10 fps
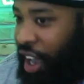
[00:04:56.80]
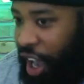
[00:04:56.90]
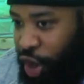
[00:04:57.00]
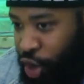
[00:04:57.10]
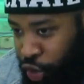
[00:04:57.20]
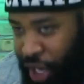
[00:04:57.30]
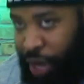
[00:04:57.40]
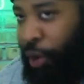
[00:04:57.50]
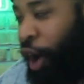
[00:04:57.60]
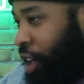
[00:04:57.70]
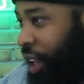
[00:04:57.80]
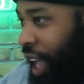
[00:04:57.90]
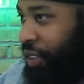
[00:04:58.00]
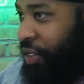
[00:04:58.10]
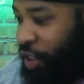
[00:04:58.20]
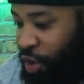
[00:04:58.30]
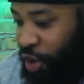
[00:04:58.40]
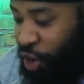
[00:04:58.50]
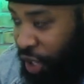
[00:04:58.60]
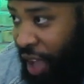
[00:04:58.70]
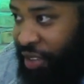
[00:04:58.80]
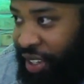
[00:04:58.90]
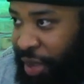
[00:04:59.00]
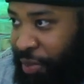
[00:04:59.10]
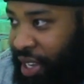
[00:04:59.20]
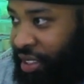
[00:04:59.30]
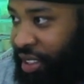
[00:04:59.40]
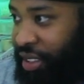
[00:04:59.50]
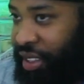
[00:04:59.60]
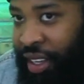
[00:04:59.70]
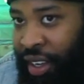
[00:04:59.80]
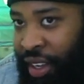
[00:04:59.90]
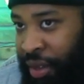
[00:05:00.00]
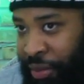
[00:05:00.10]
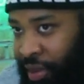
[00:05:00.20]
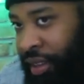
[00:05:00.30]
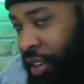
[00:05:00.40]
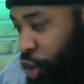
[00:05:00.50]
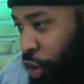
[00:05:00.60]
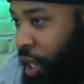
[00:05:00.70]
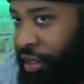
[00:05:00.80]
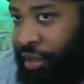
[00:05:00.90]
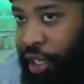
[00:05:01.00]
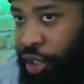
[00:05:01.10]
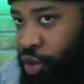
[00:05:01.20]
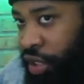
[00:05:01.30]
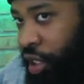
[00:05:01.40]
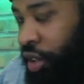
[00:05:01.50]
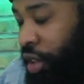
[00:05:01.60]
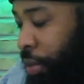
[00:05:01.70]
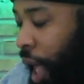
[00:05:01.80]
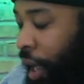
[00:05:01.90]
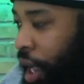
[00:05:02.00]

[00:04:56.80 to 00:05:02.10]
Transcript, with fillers: a Crate part of life on an everyday basis. Crate is like you sitting on the block